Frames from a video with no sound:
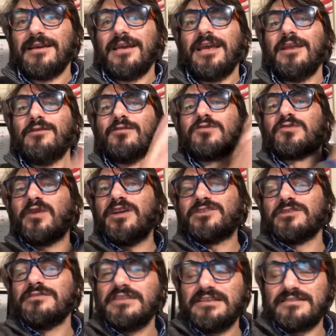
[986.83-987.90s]

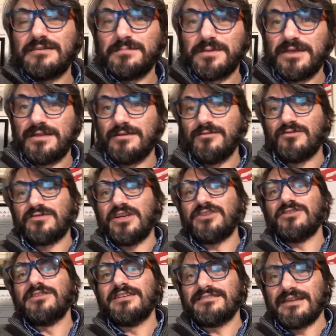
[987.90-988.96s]
illustration discipline,
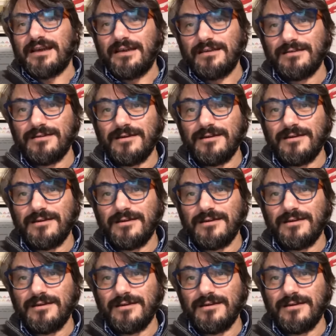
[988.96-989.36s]
illustration design,